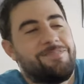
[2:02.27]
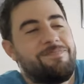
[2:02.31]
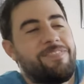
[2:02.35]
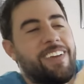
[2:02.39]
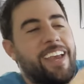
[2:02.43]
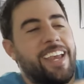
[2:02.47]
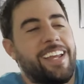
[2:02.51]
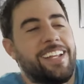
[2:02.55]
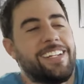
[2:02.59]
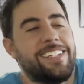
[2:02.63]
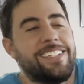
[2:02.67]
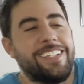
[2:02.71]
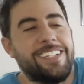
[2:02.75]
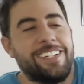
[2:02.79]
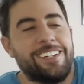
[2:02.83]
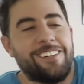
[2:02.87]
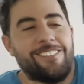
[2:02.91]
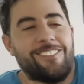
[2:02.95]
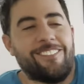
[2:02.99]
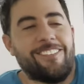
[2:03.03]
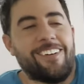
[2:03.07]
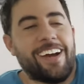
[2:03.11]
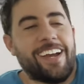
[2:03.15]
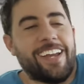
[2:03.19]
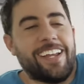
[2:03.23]
painted in
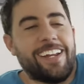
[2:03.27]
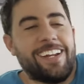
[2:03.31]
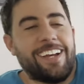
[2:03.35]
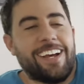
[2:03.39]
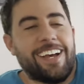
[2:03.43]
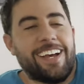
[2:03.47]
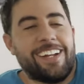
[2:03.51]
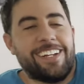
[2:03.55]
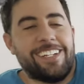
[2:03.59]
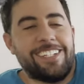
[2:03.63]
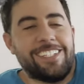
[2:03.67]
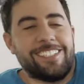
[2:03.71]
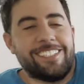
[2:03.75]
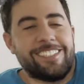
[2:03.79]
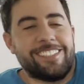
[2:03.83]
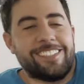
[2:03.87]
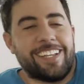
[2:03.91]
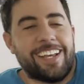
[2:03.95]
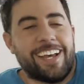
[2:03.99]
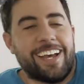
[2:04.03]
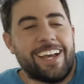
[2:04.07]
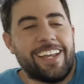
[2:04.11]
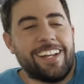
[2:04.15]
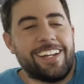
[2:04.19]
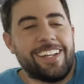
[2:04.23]
white on each
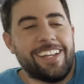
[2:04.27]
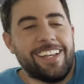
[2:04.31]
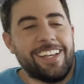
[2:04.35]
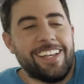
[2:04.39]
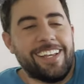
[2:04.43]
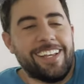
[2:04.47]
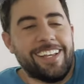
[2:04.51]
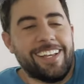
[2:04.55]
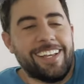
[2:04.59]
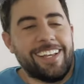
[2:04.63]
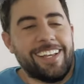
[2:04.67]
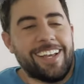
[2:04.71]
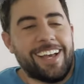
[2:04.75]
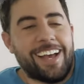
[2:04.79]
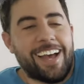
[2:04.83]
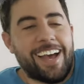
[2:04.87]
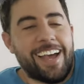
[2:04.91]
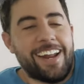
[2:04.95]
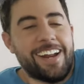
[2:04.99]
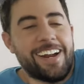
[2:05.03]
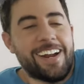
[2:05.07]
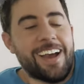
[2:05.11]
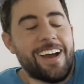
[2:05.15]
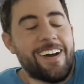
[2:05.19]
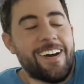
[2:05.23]
side.
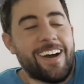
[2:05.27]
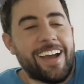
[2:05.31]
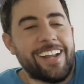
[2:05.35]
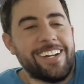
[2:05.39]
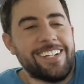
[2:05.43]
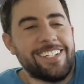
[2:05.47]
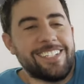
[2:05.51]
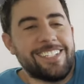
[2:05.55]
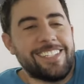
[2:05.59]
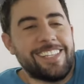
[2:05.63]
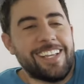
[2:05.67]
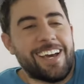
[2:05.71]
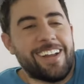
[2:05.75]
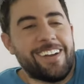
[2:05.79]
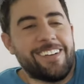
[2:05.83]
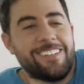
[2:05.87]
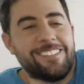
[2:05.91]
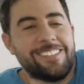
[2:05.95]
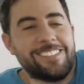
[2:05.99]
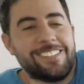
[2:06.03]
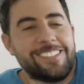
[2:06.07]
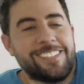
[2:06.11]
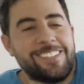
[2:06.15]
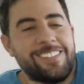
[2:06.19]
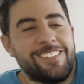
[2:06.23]
I don't know. I just thought it
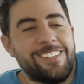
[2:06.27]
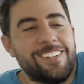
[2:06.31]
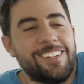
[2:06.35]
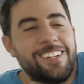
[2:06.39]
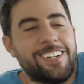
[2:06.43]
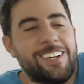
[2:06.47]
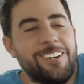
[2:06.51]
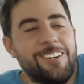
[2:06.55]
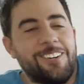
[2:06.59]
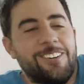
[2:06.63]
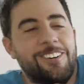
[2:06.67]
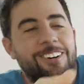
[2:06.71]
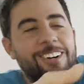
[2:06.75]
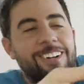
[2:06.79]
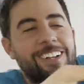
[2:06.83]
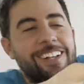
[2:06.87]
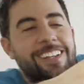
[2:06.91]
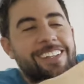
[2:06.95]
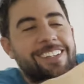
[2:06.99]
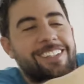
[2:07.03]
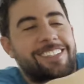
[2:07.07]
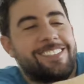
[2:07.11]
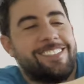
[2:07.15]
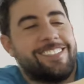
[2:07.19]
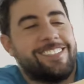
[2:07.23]
was
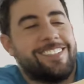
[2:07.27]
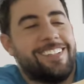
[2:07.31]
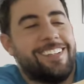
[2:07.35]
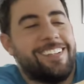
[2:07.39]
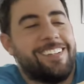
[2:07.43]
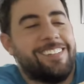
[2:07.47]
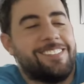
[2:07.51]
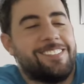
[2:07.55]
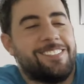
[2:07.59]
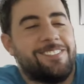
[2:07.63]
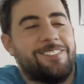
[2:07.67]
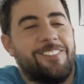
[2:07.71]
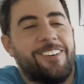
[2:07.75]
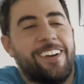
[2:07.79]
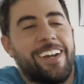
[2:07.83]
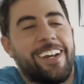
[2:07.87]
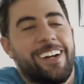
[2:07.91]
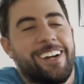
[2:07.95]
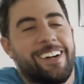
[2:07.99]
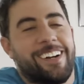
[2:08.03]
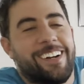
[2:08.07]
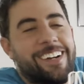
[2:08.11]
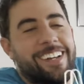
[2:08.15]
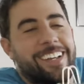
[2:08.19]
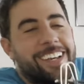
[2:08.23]
cool. It's, it's
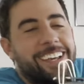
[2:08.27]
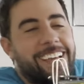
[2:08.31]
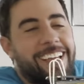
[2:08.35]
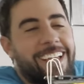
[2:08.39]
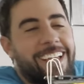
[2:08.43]
weird,